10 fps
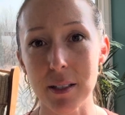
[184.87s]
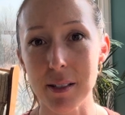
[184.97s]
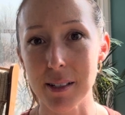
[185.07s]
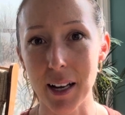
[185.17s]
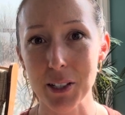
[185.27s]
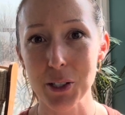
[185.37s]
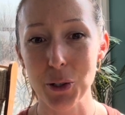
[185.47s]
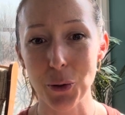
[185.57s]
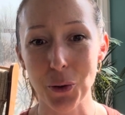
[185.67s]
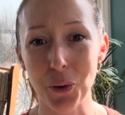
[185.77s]
stick
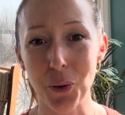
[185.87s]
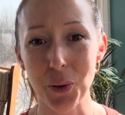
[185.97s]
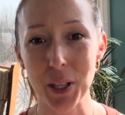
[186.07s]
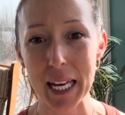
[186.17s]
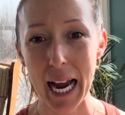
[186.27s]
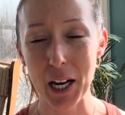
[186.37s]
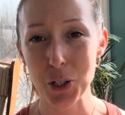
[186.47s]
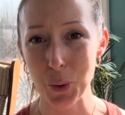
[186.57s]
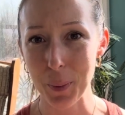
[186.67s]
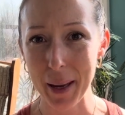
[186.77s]
to the
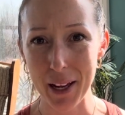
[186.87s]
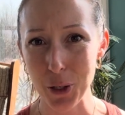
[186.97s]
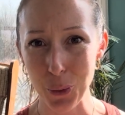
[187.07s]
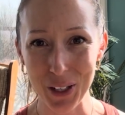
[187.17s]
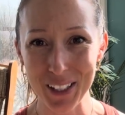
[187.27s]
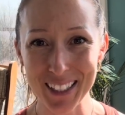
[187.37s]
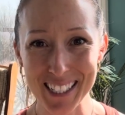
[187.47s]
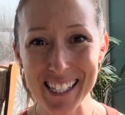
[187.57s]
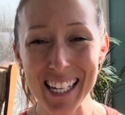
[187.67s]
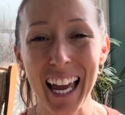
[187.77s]
actual manuals
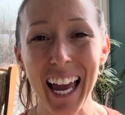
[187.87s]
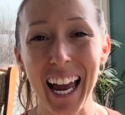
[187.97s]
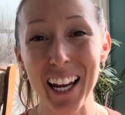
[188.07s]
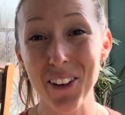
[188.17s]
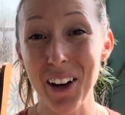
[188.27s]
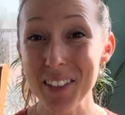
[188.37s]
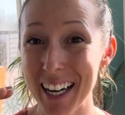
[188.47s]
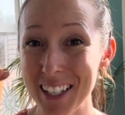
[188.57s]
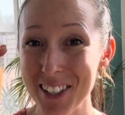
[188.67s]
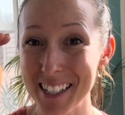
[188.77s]
and you have to
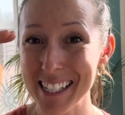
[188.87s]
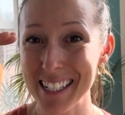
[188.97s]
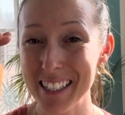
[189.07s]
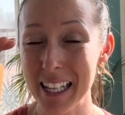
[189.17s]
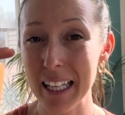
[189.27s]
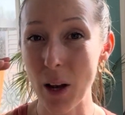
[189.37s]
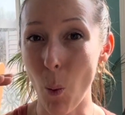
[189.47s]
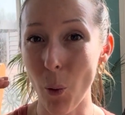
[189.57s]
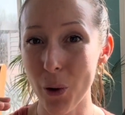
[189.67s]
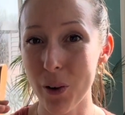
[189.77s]
actually stick to the
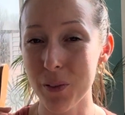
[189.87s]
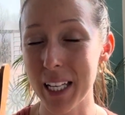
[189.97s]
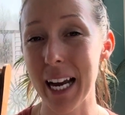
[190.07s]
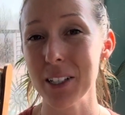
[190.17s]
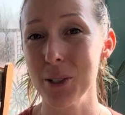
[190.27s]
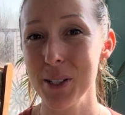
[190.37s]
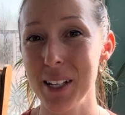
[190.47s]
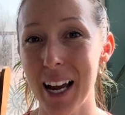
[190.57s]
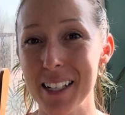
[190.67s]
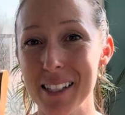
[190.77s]
order of the
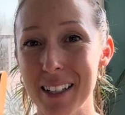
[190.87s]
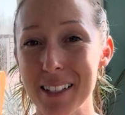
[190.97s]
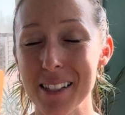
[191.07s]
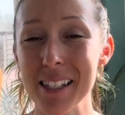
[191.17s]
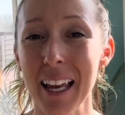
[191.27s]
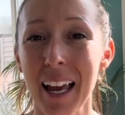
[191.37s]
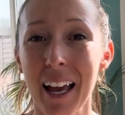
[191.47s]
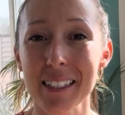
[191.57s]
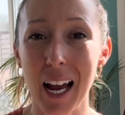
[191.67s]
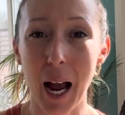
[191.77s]
exercises
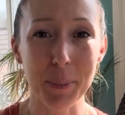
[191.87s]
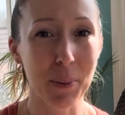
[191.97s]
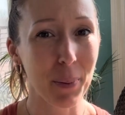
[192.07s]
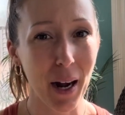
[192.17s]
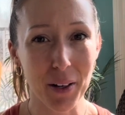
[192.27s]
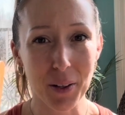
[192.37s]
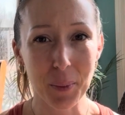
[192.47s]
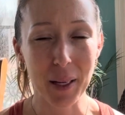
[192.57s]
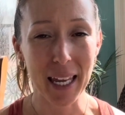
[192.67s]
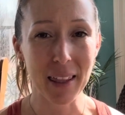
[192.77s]
top to bottom
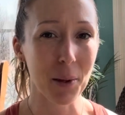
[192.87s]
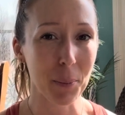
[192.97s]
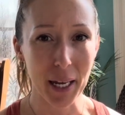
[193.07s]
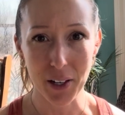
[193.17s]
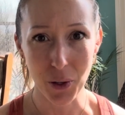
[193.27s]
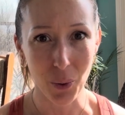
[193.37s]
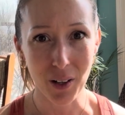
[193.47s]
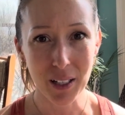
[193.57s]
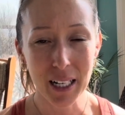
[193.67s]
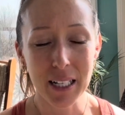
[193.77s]
in the
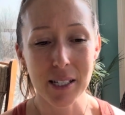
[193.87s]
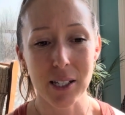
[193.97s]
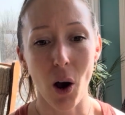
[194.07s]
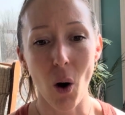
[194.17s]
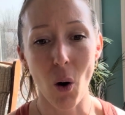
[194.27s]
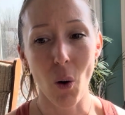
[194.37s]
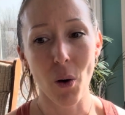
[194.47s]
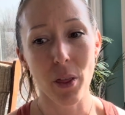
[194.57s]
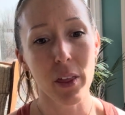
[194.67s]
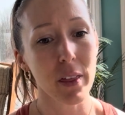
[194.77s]
manual. So
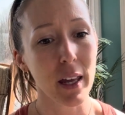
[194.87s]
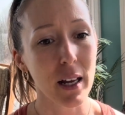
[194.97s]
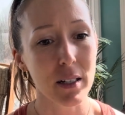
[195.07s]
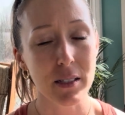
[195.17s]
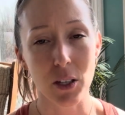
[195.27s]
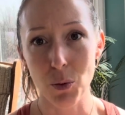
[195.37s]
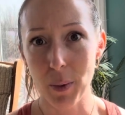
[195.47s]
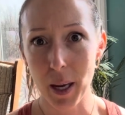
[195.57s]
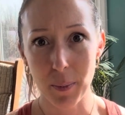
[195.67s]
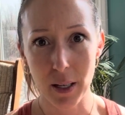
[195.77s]
the things that you
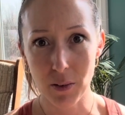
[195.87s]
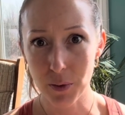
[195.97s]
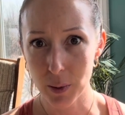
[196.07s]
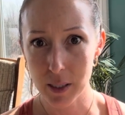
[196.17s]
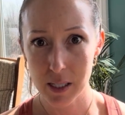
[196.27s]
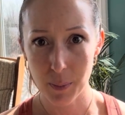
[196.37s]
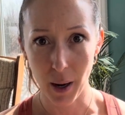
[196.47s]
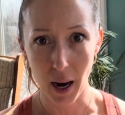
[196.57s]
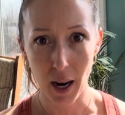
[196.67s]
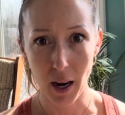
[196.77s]
may be influenced
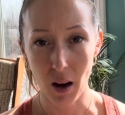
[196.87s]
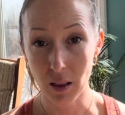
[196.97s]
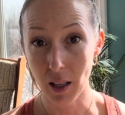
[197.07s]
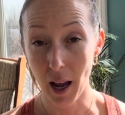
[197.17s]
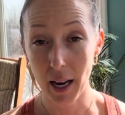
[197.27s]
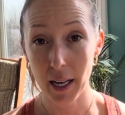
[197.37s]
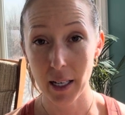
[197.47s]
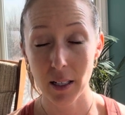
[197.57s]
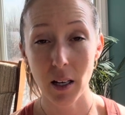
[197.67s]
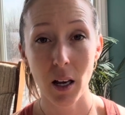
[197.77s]
by
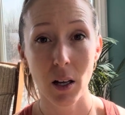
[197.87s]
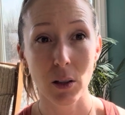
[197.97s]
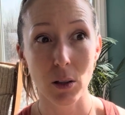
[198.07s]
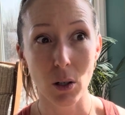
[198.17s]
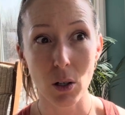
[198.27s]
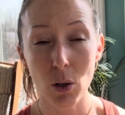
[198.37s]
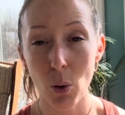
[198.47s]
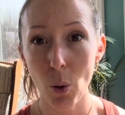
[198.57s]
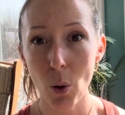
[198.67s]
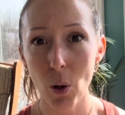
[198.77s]
online look
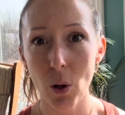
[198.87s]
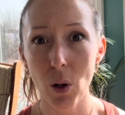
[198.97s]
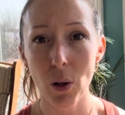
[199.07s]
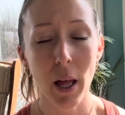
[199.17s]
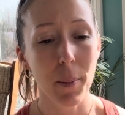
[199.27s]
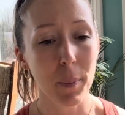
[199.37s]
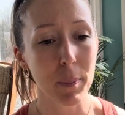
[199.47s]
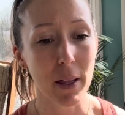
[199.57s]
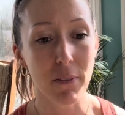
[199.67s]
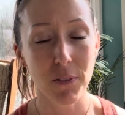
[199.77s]
cool,
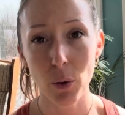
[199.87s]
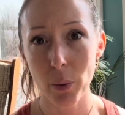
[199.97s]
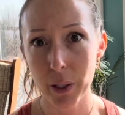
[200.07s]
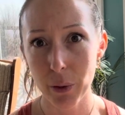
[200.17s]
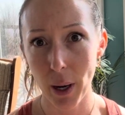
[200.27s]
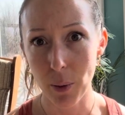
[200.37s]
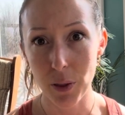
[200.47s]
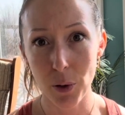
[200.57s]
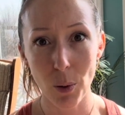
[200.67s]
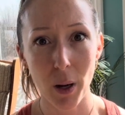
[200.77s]
maybe they feel really great with
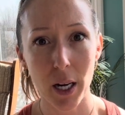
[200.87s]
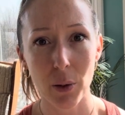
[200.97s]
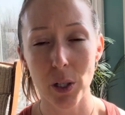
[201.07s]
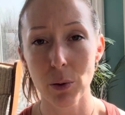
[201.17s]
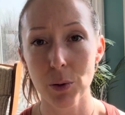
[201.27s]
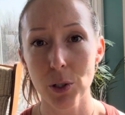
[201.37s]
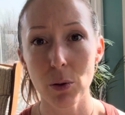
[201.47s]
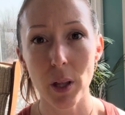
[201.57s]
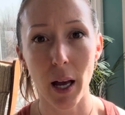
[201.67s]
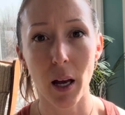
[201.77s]
your body when you do
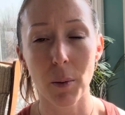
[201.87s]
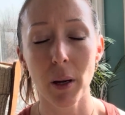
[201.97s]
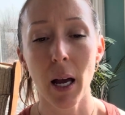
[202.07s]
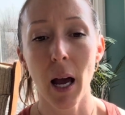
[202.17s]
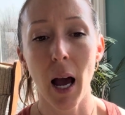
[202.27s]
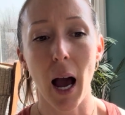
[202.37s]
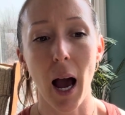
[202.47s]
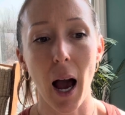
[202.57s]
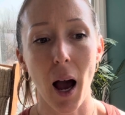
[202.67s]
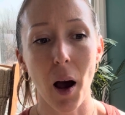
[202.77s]
them,
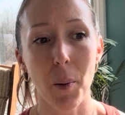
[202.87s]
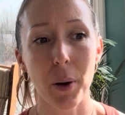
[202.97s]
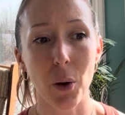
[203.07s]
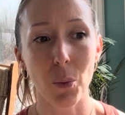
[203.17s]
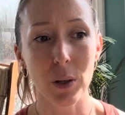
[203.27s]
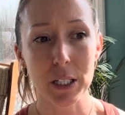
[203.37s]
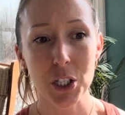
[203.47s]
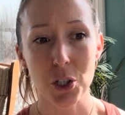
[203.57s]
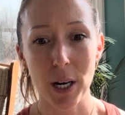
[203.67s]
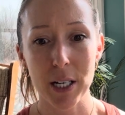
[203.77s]
but it really
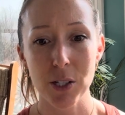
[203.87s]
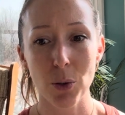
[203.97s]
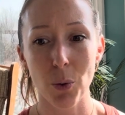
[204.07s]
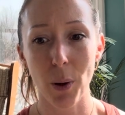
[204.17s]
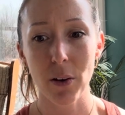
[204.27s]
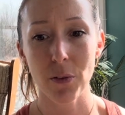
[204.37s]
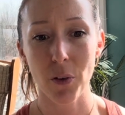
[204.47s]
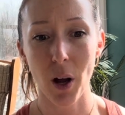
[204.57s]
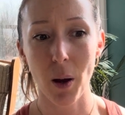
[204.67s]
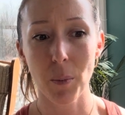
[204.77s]
strays you away
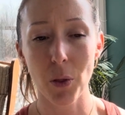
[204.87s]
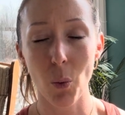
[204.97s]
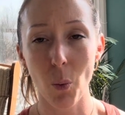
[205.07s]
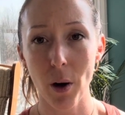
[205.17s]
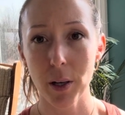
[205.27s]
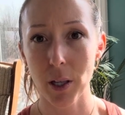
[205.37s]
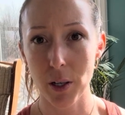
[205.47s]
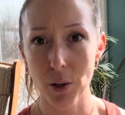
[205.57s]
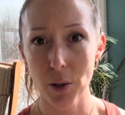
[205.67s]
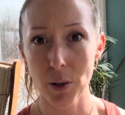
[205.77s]
from the work that
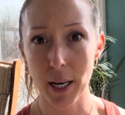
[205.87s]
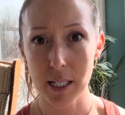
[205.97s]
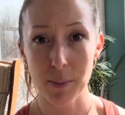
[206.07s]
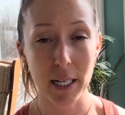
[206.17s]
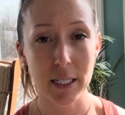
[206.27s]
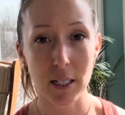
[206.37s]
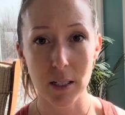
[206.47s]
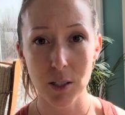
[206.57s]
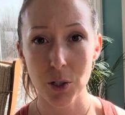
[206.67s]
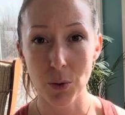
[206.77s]
you're
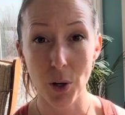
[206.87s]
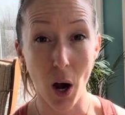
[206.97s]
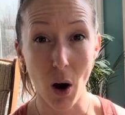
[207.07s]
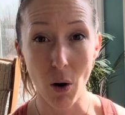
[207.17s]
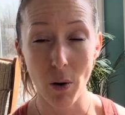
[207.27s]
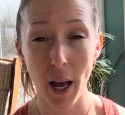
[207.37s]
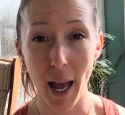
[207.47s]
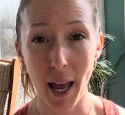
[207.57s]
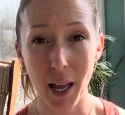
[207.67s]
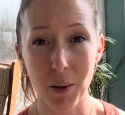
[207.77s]
expected to know
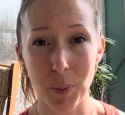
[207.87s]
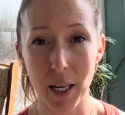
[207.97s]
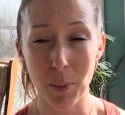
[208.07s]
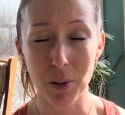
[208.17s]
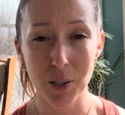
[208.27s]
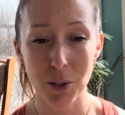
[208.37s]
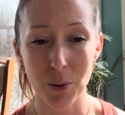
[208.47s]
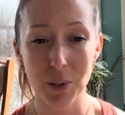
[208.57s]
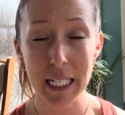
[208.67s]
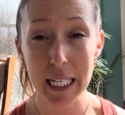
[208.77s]
and be able to
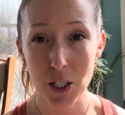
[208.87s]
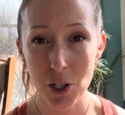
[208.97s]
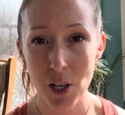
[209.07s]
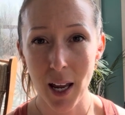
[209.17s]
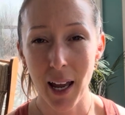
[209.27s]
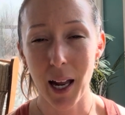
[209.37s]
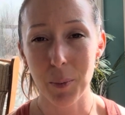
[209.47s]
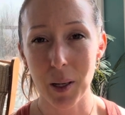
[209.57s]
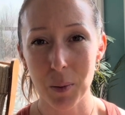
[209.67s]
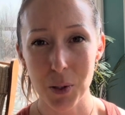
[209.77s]
teach and
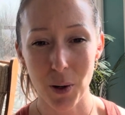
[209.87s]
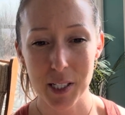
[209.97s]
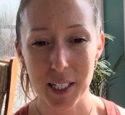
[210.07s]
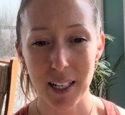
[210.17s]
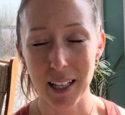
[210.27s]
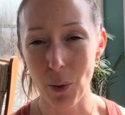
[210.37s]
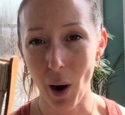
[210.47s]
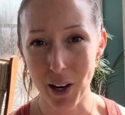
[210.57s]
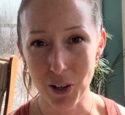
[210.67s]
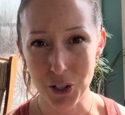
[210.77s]
be able to articulate
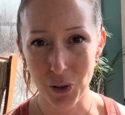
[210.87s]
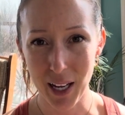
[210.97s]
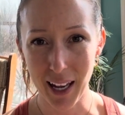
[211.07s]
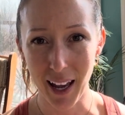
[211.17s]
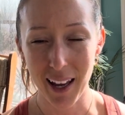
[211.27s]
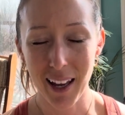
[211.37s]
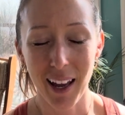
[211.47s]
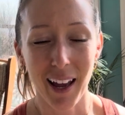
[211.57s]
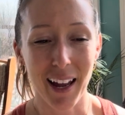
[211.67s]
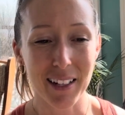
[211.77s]
why you're doing it.
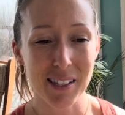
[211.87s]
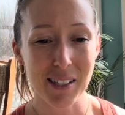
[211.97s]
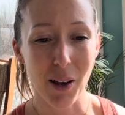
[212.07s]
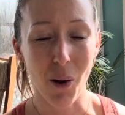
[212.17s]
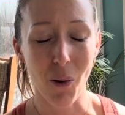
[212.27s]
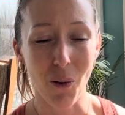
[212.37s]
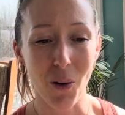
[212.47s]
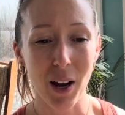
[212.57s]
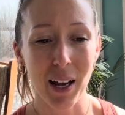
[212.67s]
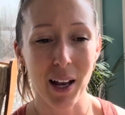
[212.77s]
And
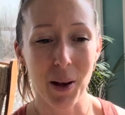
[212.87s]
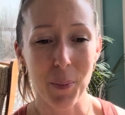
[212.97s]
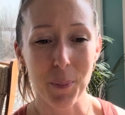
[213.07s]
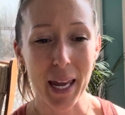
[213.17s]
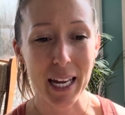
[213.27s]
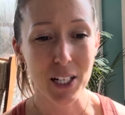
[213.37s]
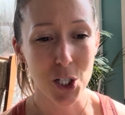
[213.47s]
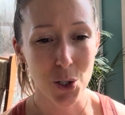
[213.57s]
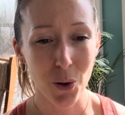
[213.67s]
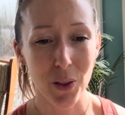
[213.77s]
so make
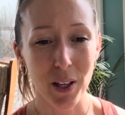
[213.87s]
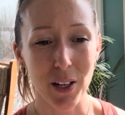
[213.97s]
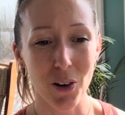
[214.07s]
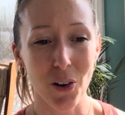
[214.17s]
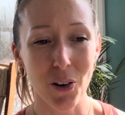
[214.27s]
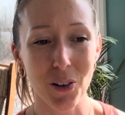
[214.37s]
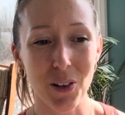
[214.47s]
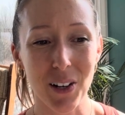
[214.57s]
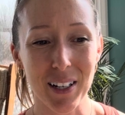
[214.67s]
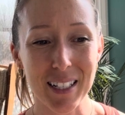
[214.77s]
sure that
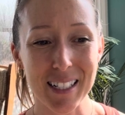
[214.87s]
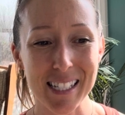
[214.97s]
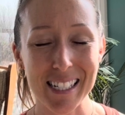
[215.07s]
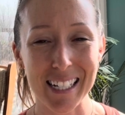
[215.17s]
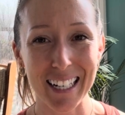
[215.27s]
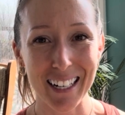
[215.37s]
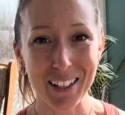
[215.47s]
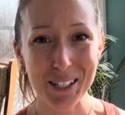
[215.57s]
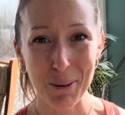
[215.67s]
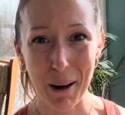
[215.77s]
you're sticking to the
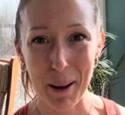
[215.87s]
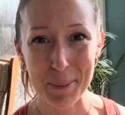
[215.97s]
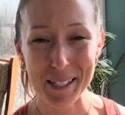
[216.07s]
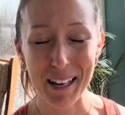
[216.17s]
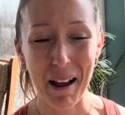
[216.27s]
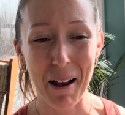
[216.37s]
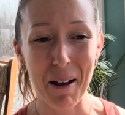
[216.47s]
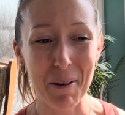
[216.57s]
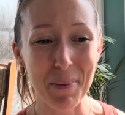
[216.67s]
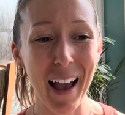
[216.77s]
script.
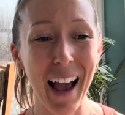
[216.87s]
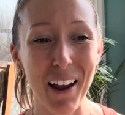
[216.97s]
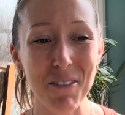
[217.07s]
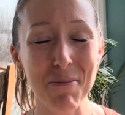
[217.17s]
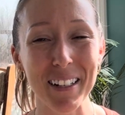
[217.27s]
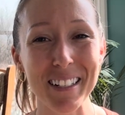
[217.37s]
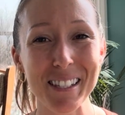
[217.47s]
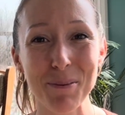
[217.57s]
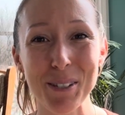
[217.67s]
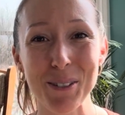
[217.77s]
I've been to
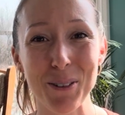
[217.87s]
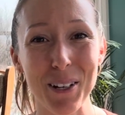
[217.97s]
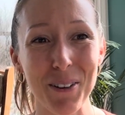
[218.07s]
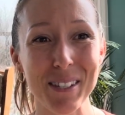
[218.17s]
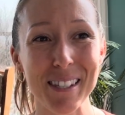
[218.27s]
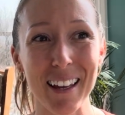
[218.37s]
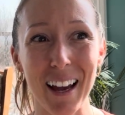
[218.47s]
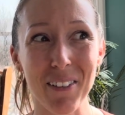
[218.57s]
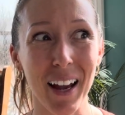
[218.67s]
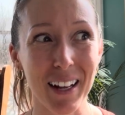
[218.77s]
some studios that
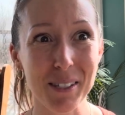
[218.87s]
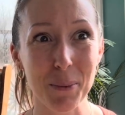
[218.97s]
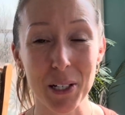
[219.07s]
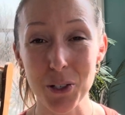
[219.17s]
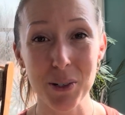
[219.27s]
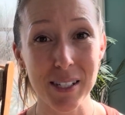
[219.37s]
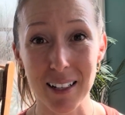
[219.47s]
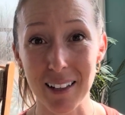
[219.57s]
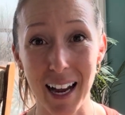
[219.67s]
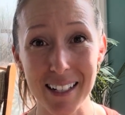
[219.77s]
I've had some interesting
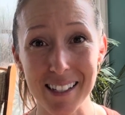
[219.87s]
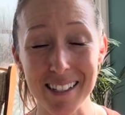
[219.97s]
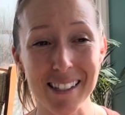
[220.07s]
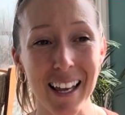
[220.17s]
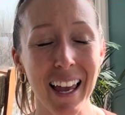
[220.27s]
classes.